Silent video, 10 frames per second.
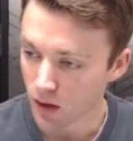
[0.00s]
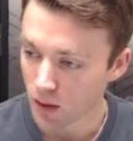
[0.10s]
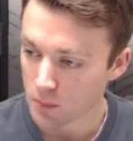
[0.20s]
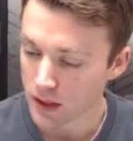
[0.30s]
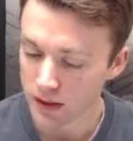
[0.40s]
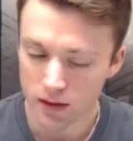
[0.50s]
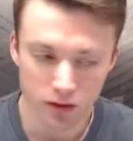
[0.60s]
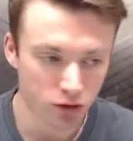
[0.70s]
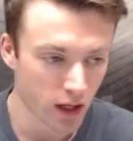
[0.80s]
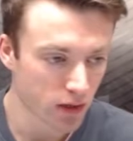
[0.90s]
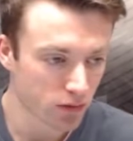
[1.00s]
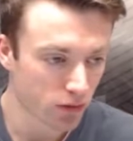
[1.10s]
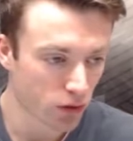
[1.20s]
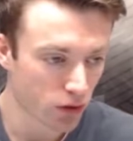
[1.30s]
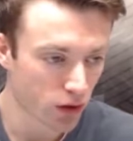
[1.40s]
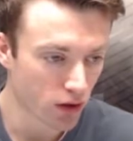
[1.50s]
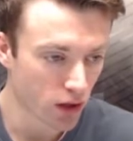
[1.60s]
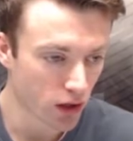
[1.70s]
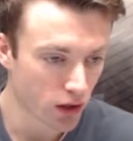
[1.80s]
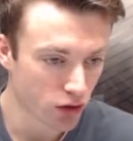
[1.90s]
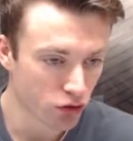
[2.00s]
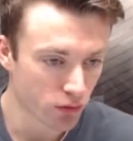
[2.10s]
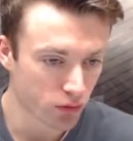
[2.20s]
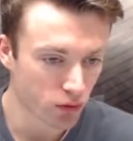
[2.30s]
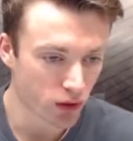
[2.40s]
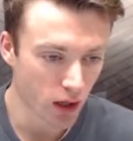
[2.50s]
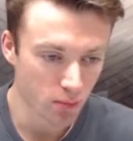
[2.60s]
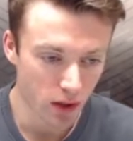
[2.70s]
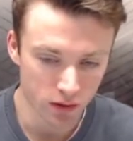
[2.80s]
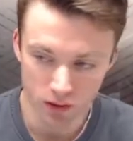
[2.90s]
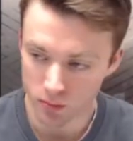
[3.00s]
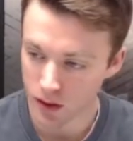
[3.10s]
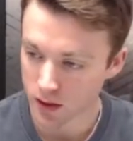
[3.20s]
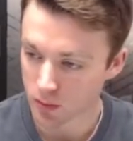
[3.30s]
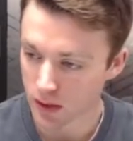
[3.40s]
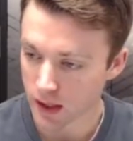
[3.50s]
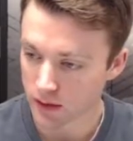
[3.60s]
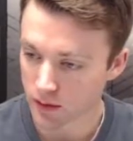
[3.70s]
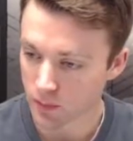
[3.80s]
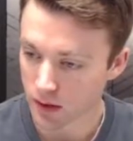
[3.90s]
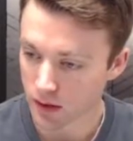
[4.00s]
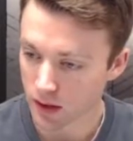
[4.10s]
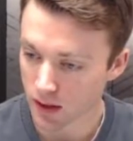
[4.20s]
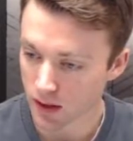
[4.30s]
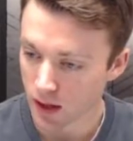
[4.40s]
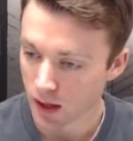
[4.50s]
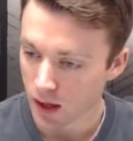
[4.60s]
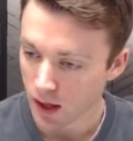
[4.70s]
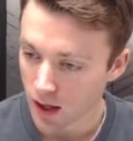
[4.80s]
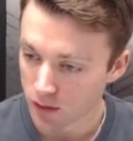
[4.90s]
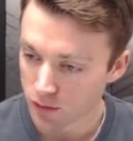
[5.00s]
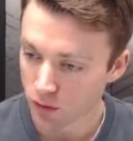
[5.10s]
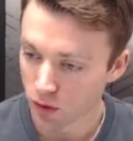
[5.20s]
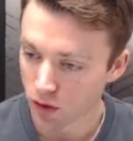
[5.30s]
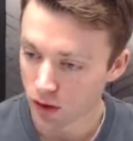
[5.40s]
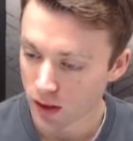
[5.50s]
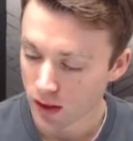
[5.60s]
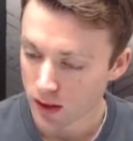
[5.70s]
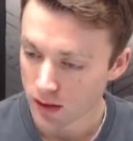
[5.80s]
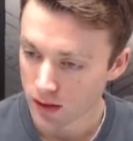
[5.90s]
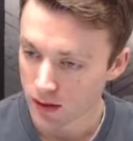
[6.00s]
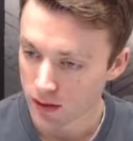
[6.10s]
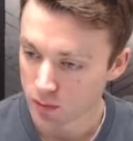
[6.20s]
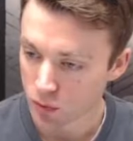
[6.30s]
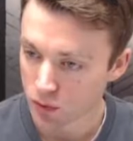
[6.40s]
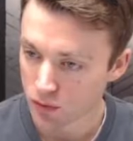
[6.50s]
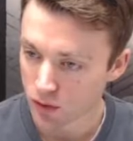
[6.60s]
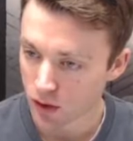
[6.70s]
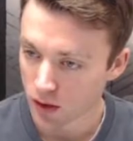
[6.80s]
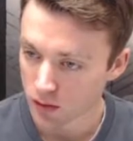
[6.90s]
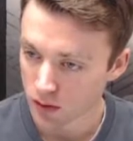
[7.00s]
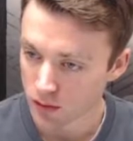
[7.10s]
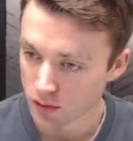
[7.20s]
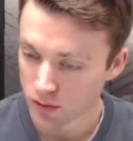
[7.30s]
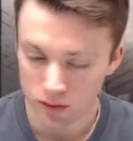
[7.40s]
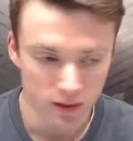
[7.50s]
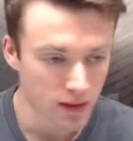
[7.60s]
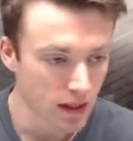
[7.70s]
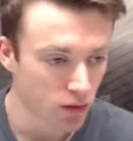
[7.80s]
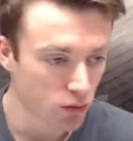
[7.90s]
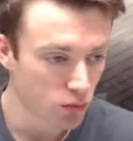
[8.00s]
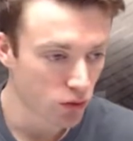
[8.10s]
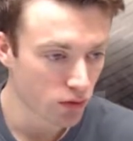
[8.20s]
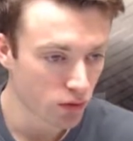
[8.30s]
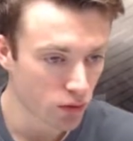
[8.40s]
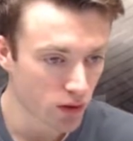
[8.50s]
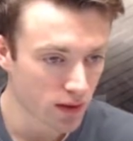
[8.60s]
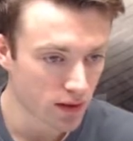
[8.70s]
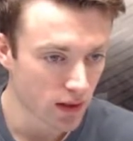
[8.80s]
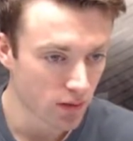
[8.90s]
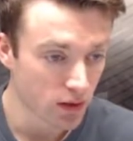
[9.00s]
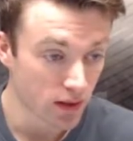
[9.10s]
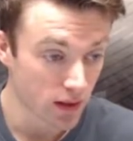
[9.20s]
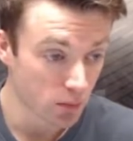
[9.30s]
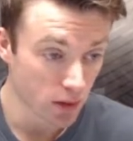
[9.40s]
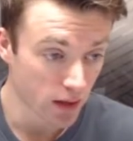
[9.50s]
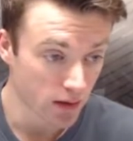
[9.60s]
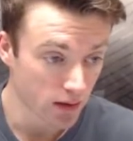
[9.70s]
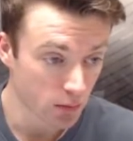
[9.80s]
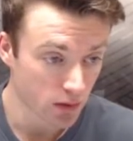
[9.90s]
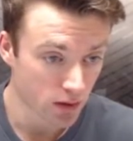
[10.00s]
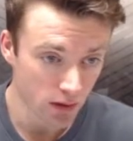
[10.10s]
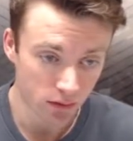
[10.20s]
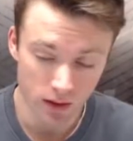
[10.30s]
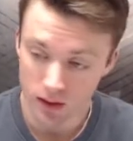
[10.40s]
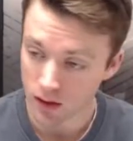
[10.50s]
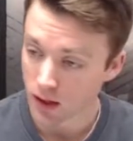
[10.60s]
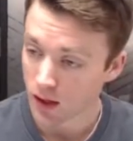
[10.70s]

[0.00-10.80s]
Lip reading: Big decision now for Jan Krzysztof Duda. Magnus might plan something like f4 in the next move. So if the standard move, queen e7, he didn't play this, but if he